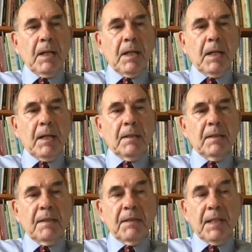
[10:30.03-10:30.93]
Uh,
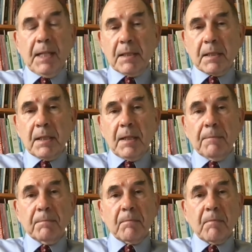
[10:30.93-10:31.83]
nevertheless,
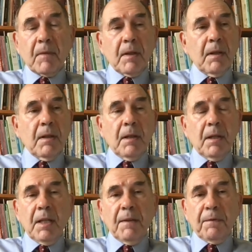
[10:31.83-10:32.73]
um,
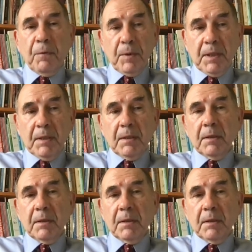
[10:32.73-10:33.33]
if we